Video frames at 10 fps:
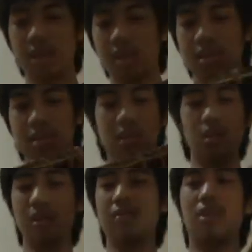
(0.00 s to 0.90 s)
It's
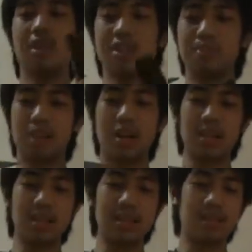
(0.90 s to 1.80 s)
slowly falling apart.
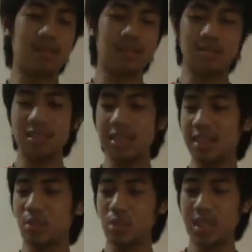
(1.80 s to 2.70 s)
I
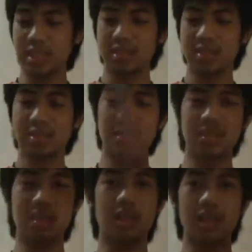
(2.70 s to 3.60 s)
really wish
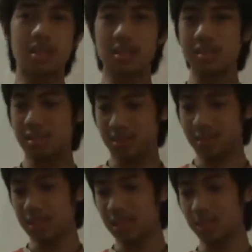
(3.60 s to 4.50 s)

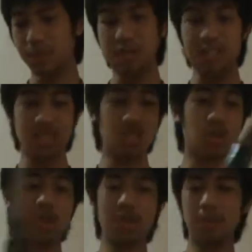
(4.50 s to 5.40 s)
this could be
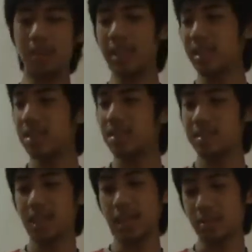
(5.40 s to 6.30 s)
restored, but
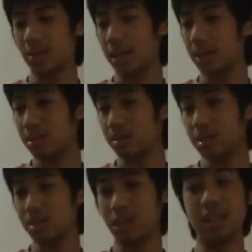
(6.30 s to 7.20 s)
I don't know how to
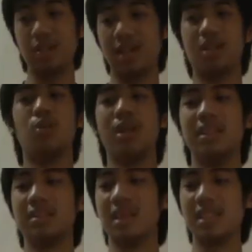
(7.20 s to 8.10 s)
restore. I don't want
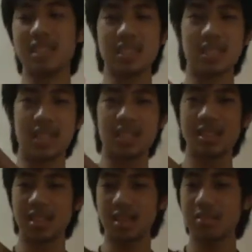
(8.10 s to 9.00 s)
to touch this kind of
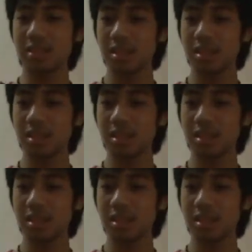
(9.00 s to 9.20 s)
stuff.